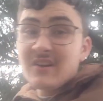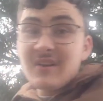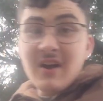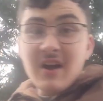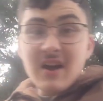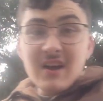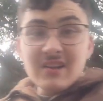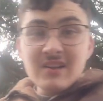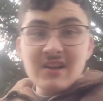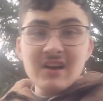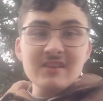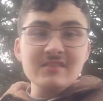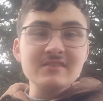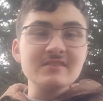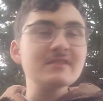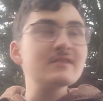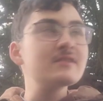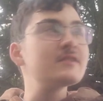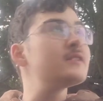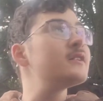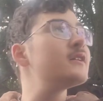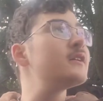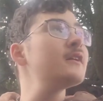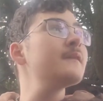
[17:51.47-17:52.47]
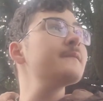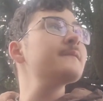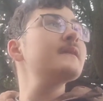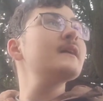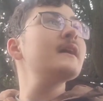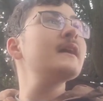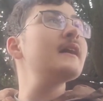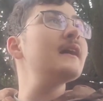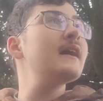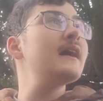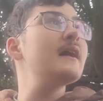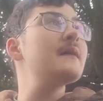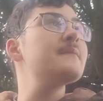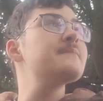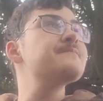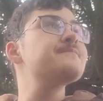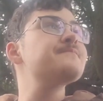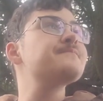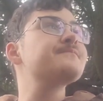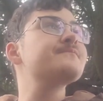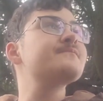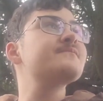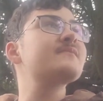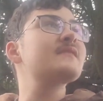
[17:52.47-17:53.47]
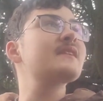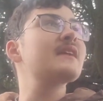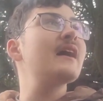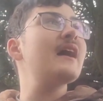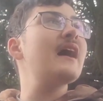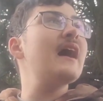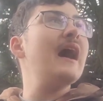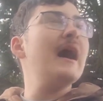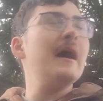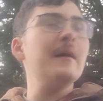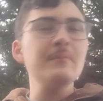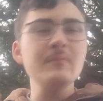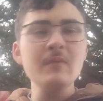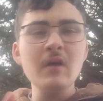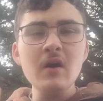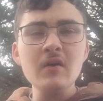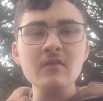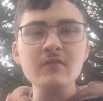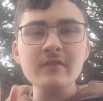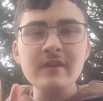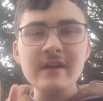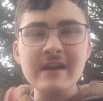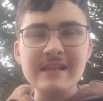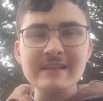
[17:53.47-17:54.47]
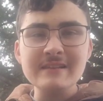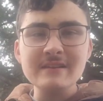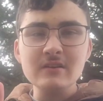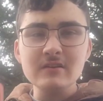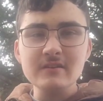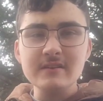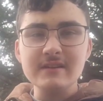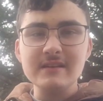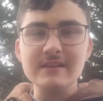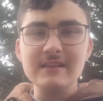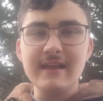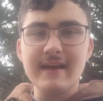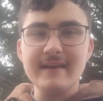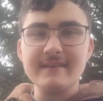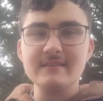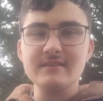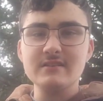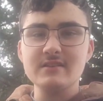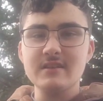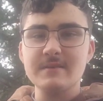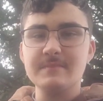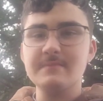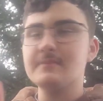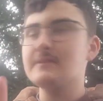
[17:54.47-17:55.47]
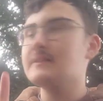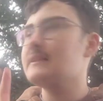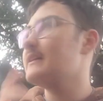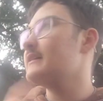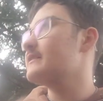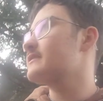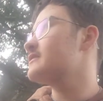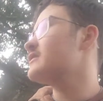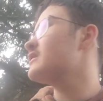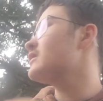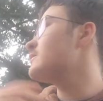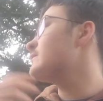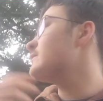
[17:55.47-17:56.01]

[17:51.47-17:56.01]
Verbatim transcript: got a lot to go. Um, I'm not really going to class Shipley as though